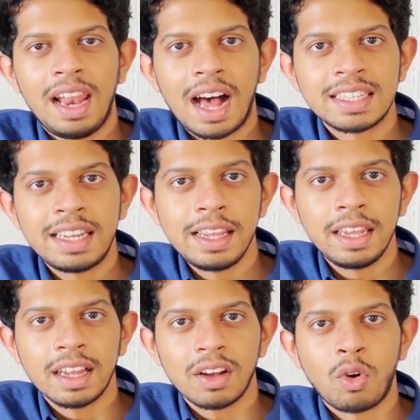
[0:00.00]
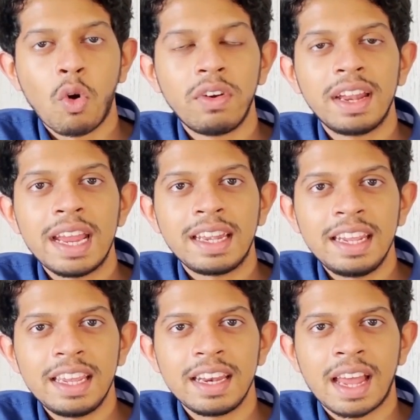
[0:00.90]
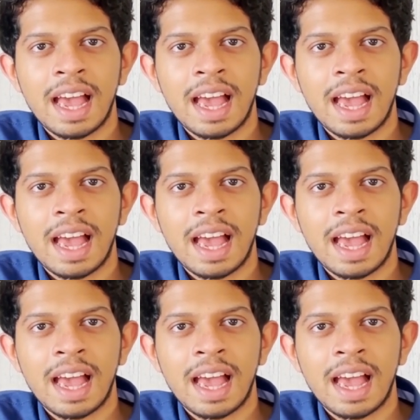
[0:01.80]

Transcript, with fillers: Lastly, COVID-19